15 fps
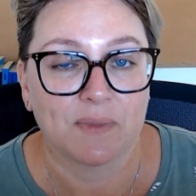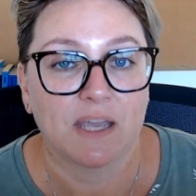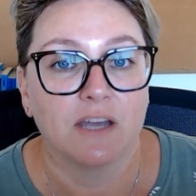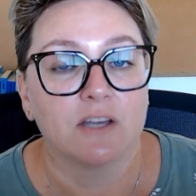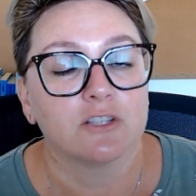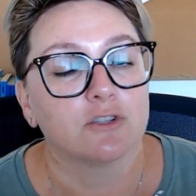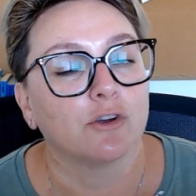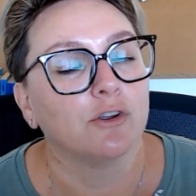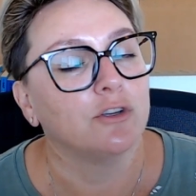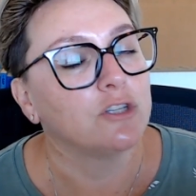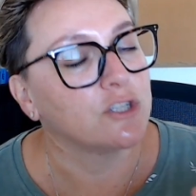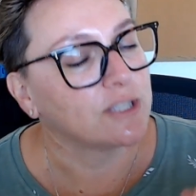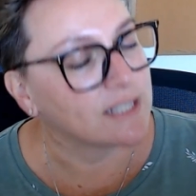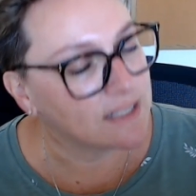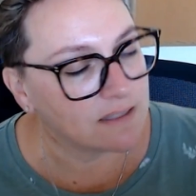So you should
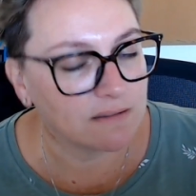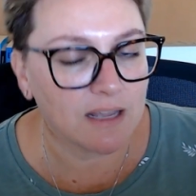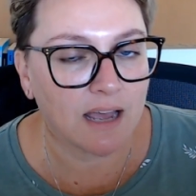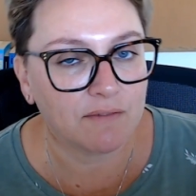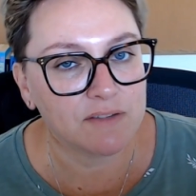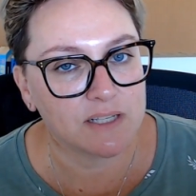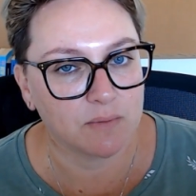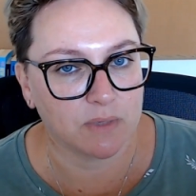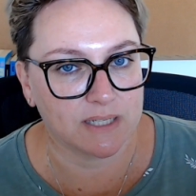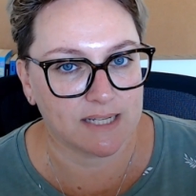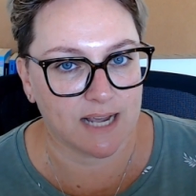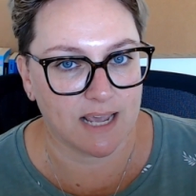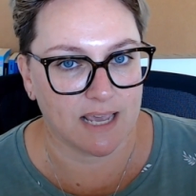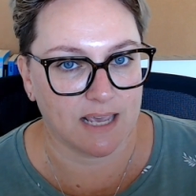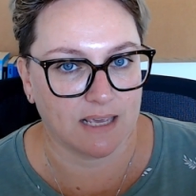still have someone
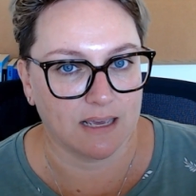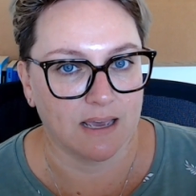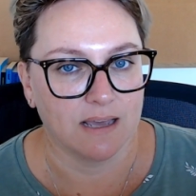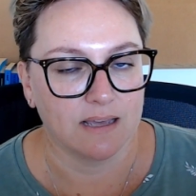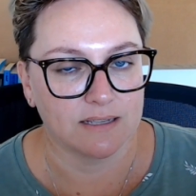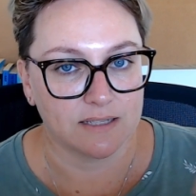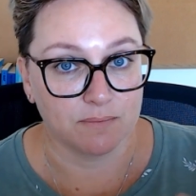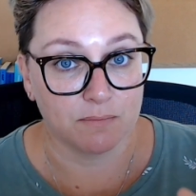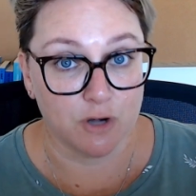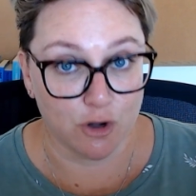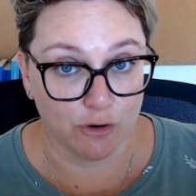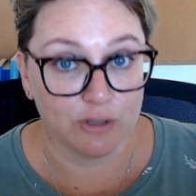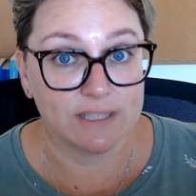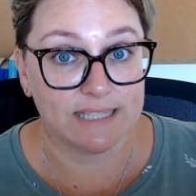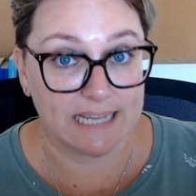taking some
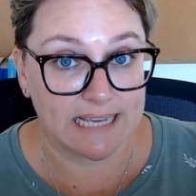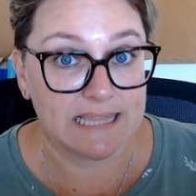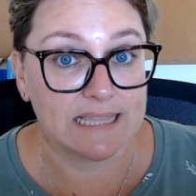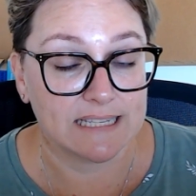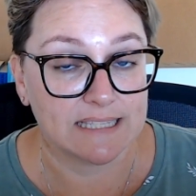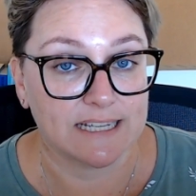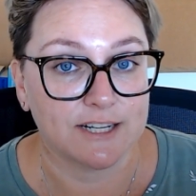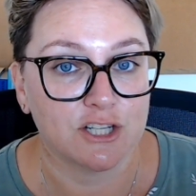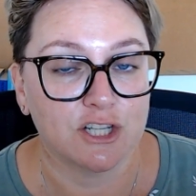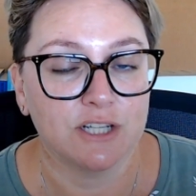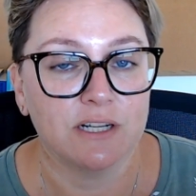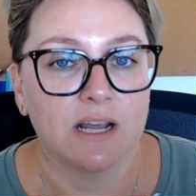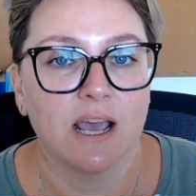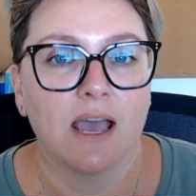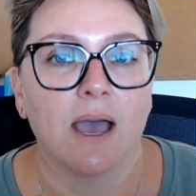notes in the session,
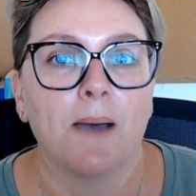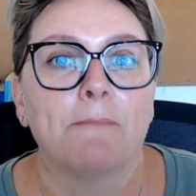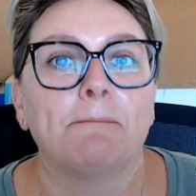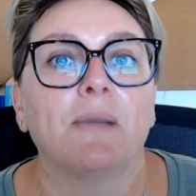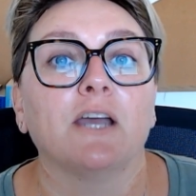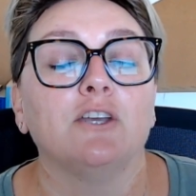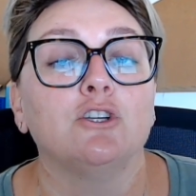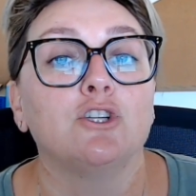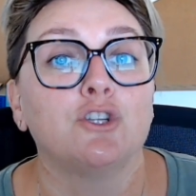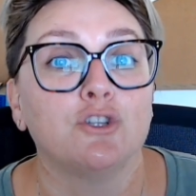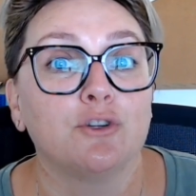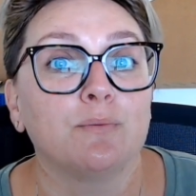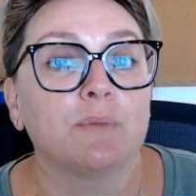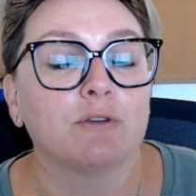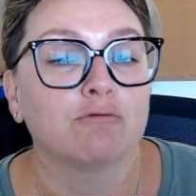but you
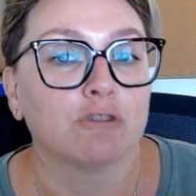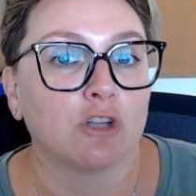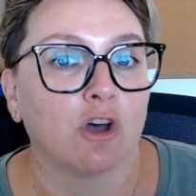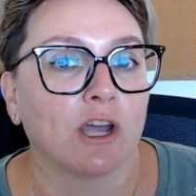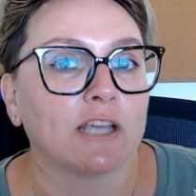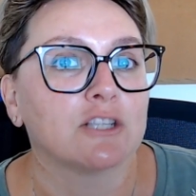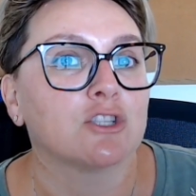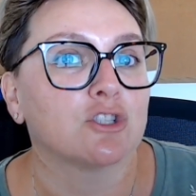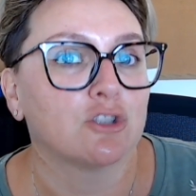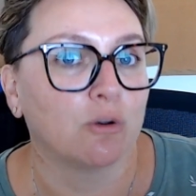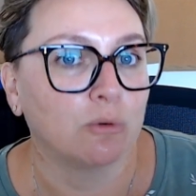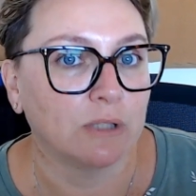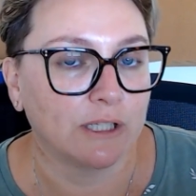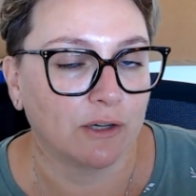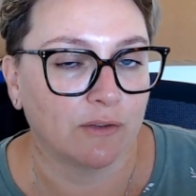shouldn't be relying
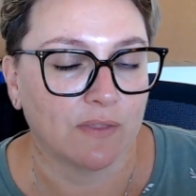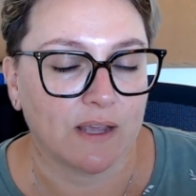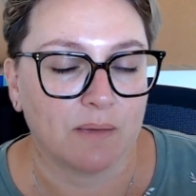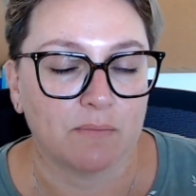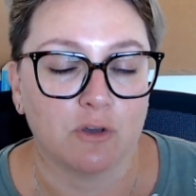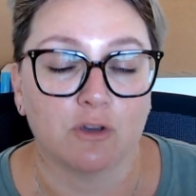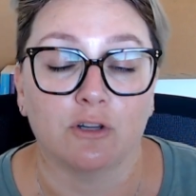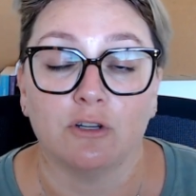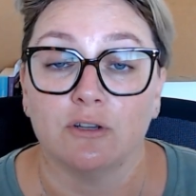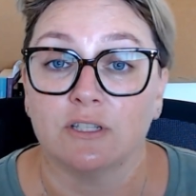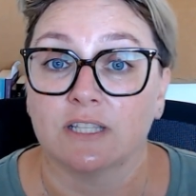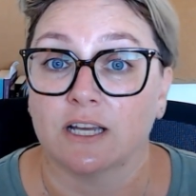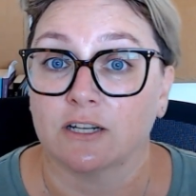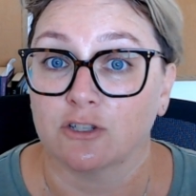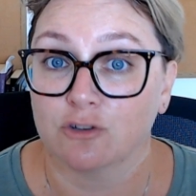solely on them. You can use
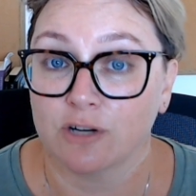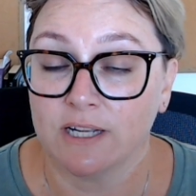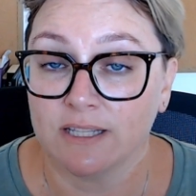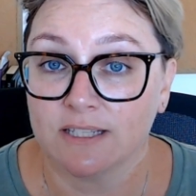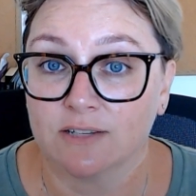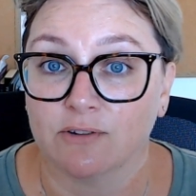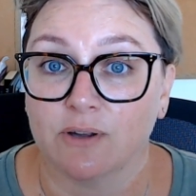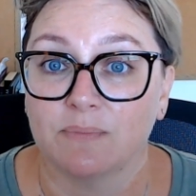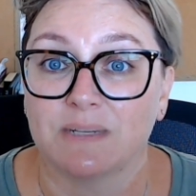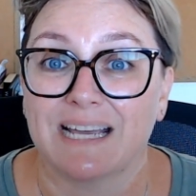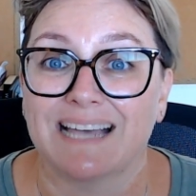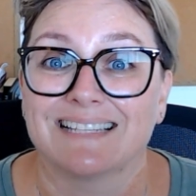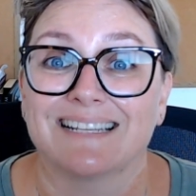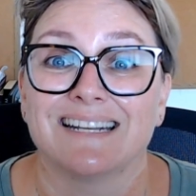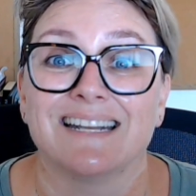that transcript
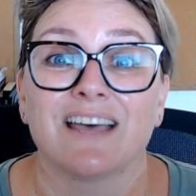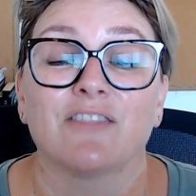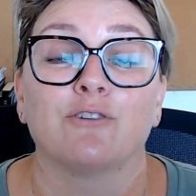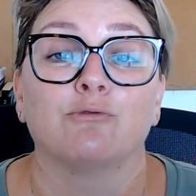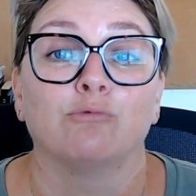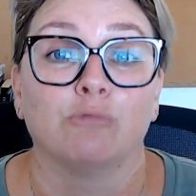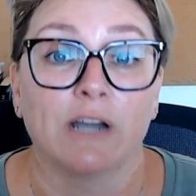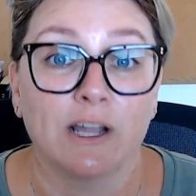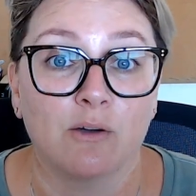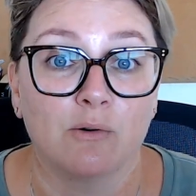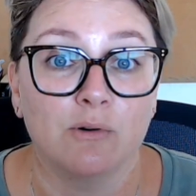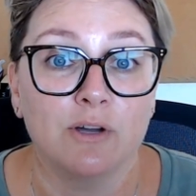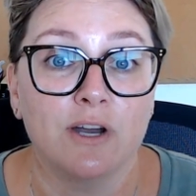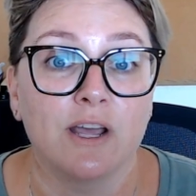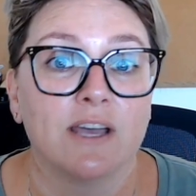as another
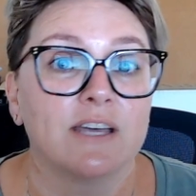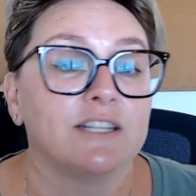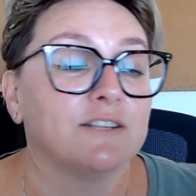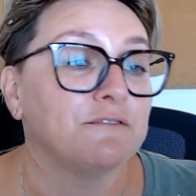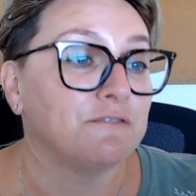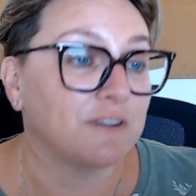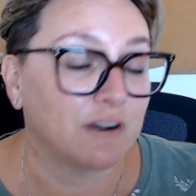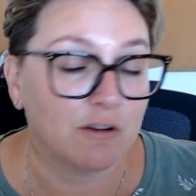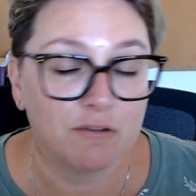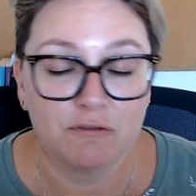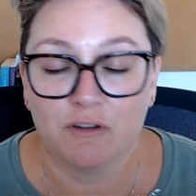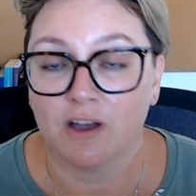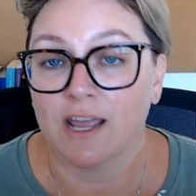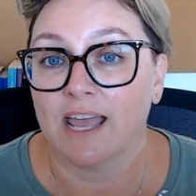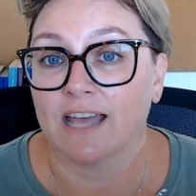record to
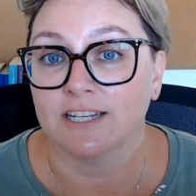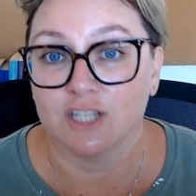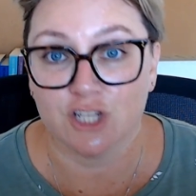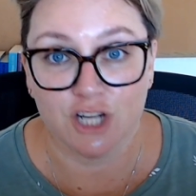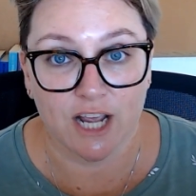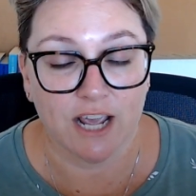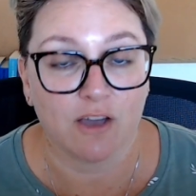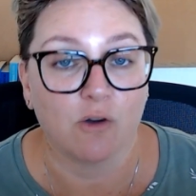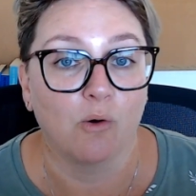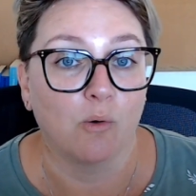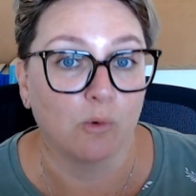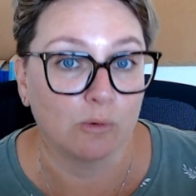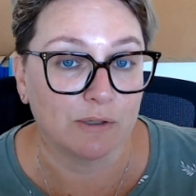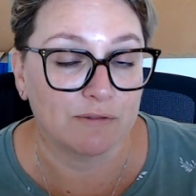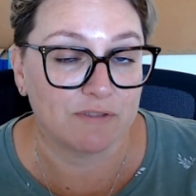verify and check
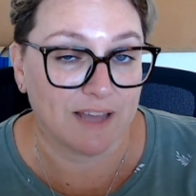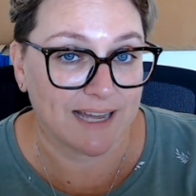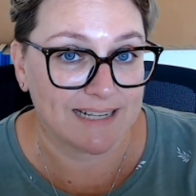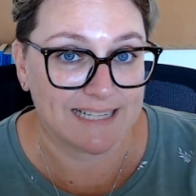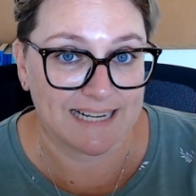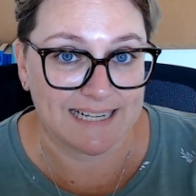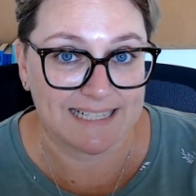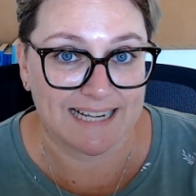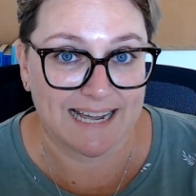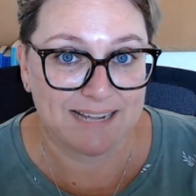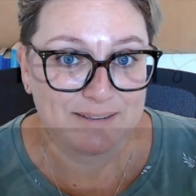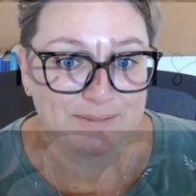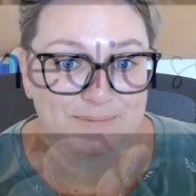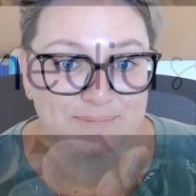all of that detail.